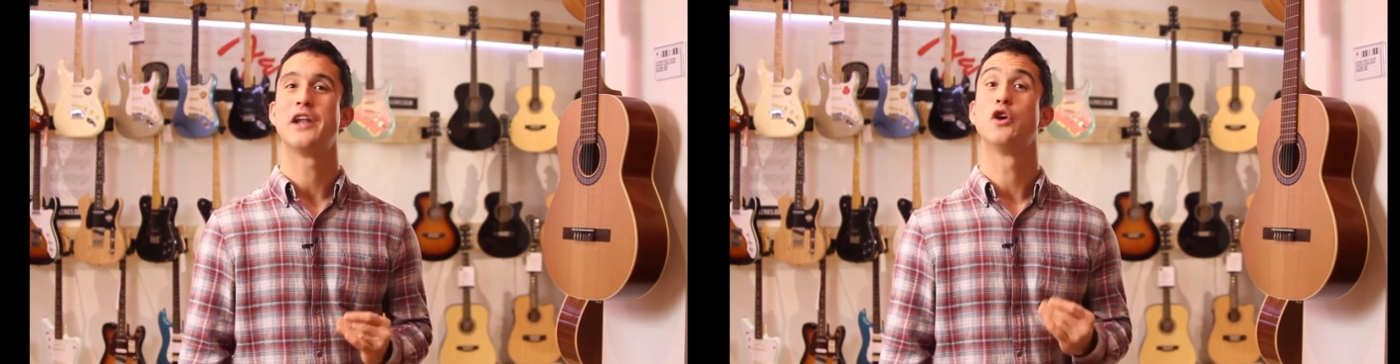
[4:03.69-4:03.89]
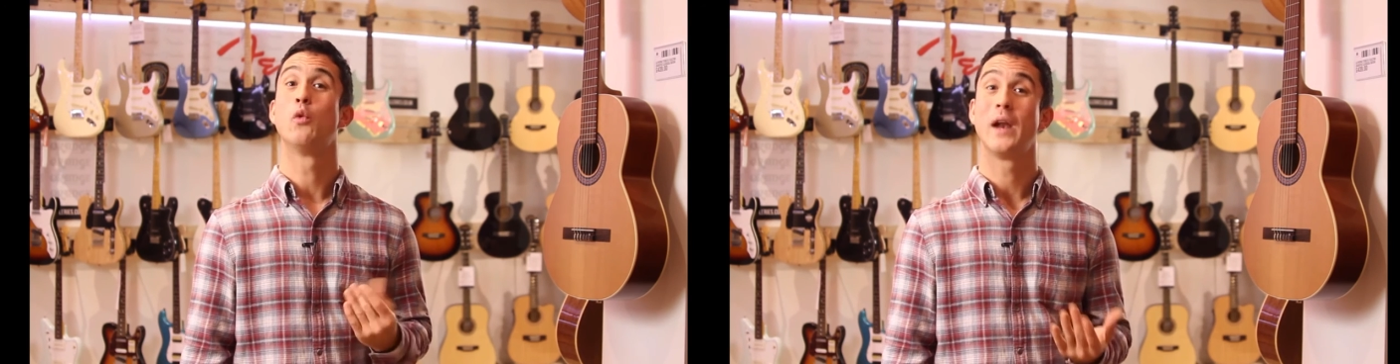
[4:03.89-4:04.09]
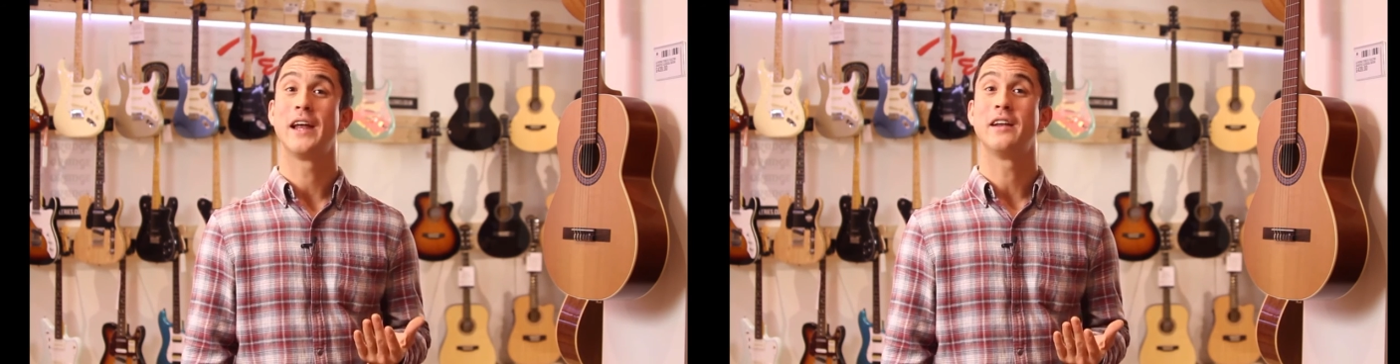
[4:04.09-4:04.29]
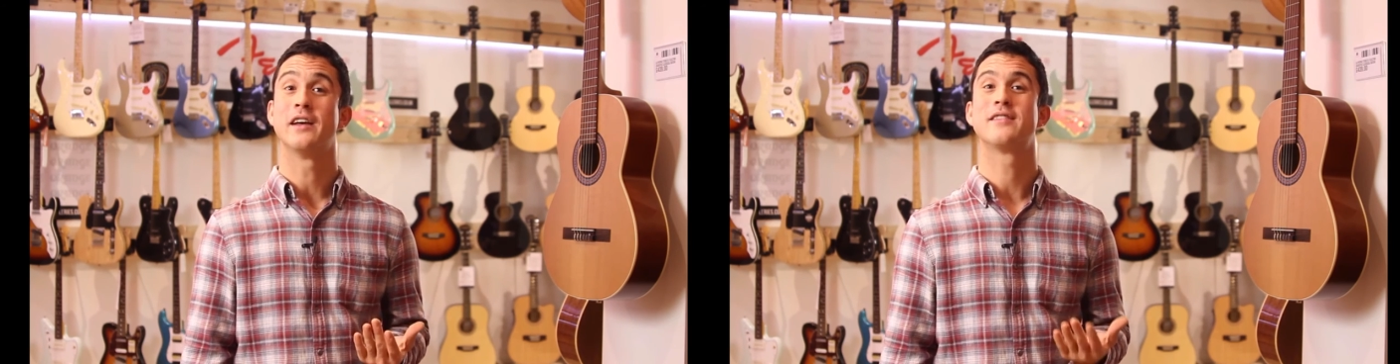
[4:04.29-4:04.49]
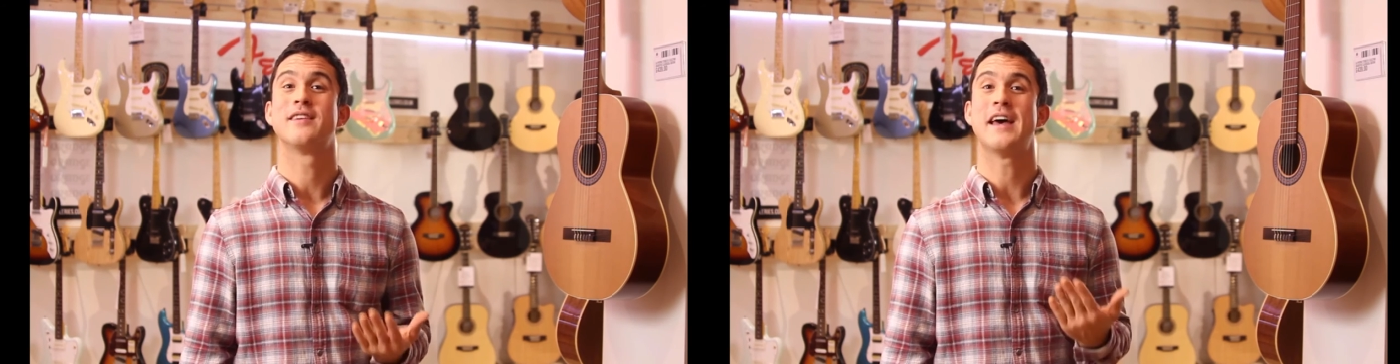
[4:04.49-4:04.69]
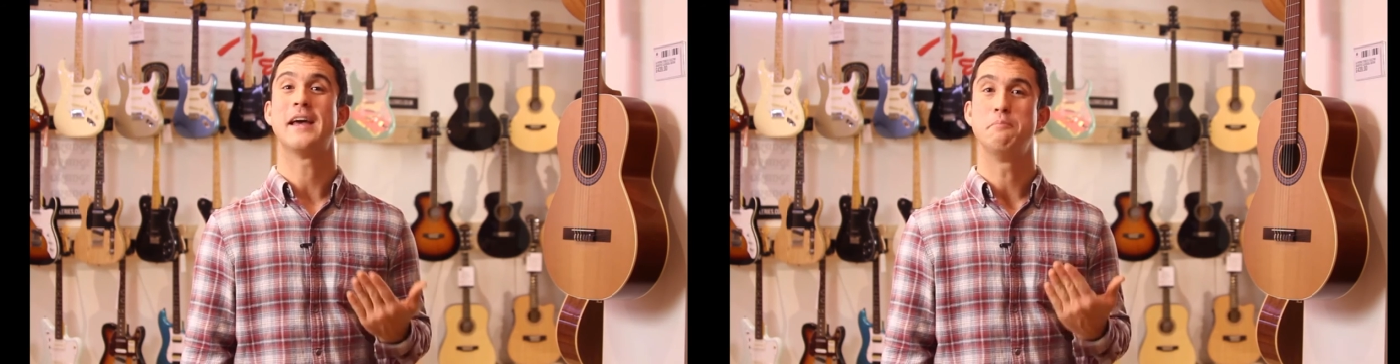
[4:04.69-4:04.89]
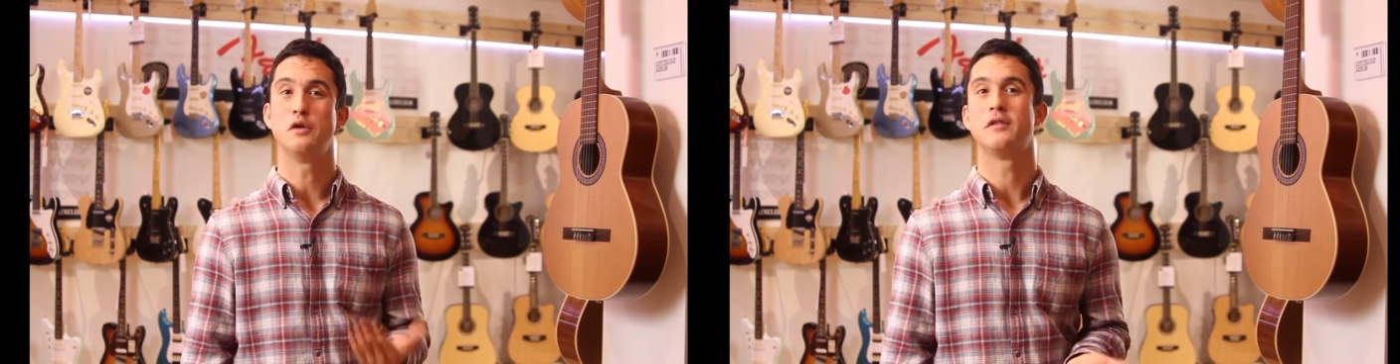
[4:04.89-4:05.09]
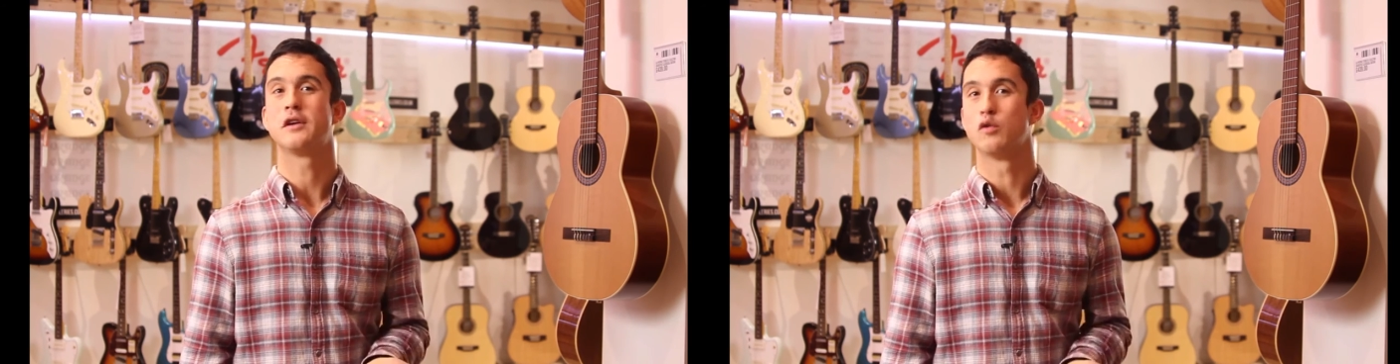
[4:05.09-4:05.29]
and your willingness to take
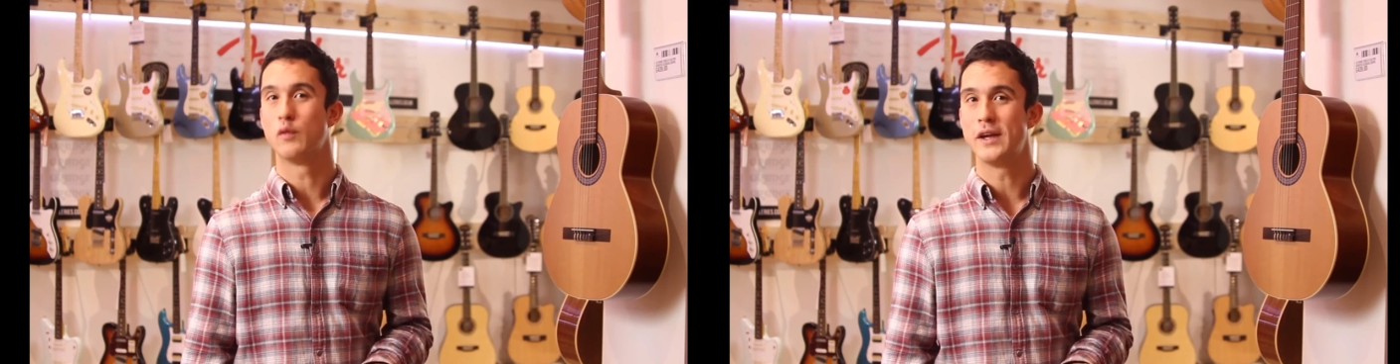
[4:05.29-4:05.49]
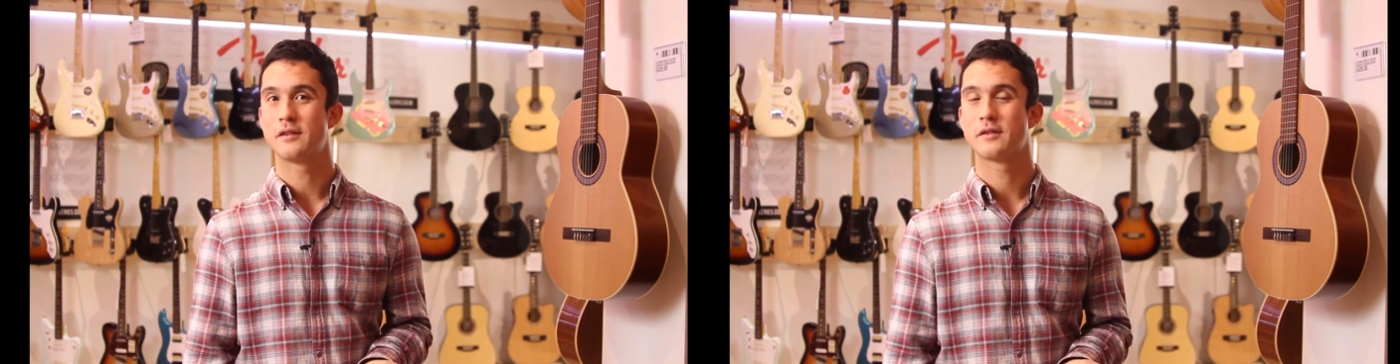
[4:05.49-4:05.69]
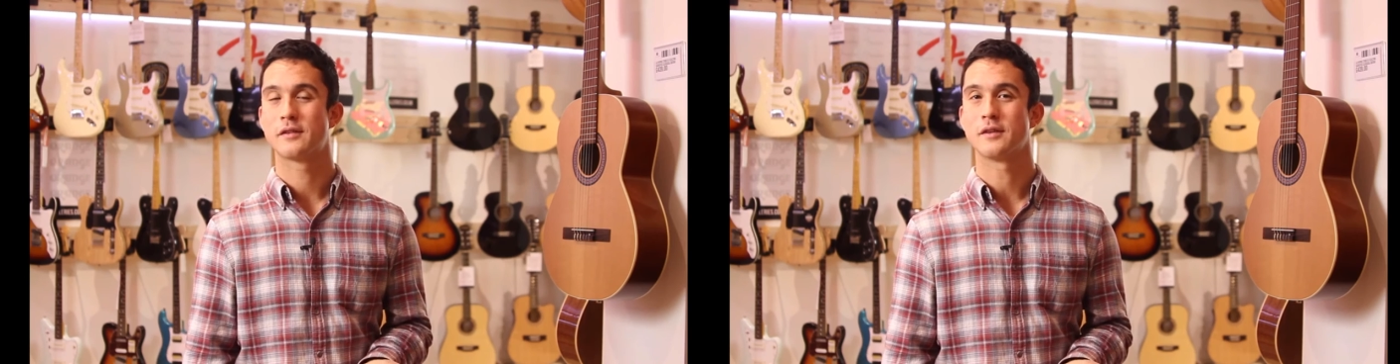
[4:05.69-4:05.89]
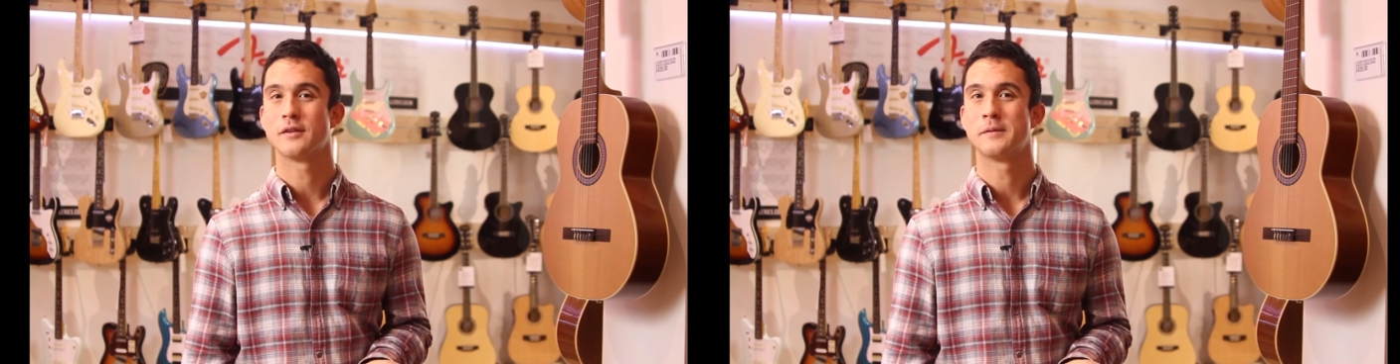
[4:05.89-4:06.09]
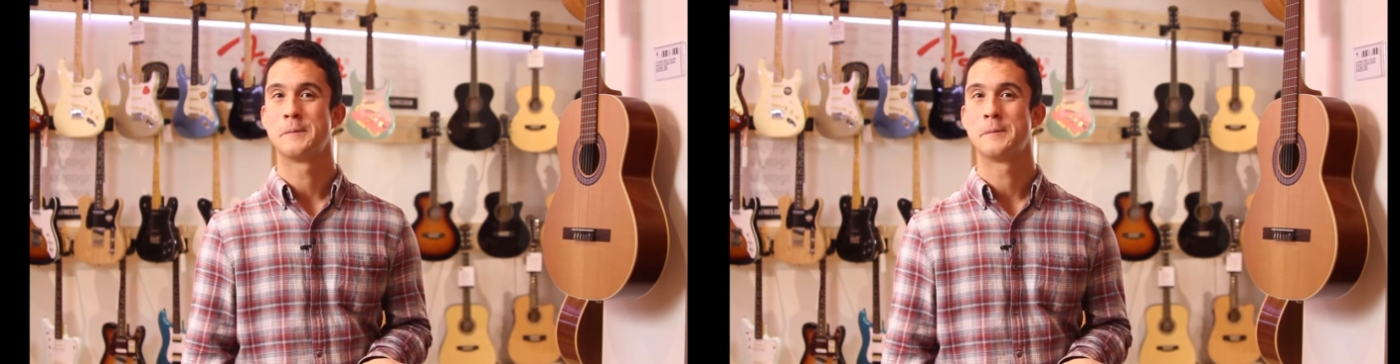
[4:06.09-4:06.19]
musical risks.